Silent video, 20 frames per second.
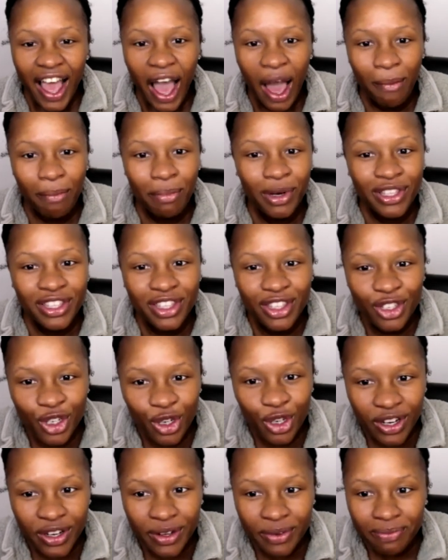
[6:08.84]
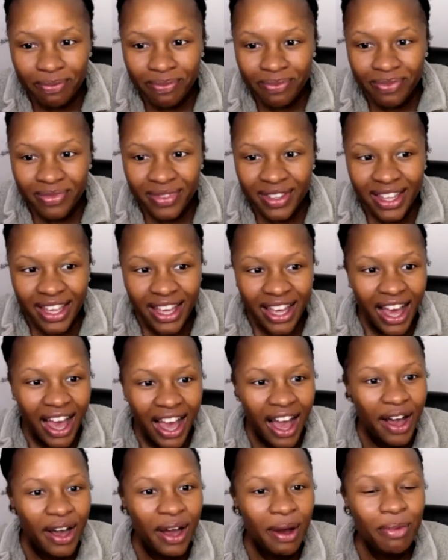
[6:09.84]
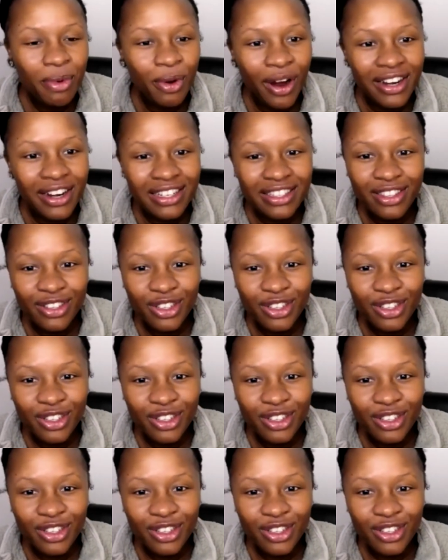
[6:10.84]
I booked the trip. I upgraded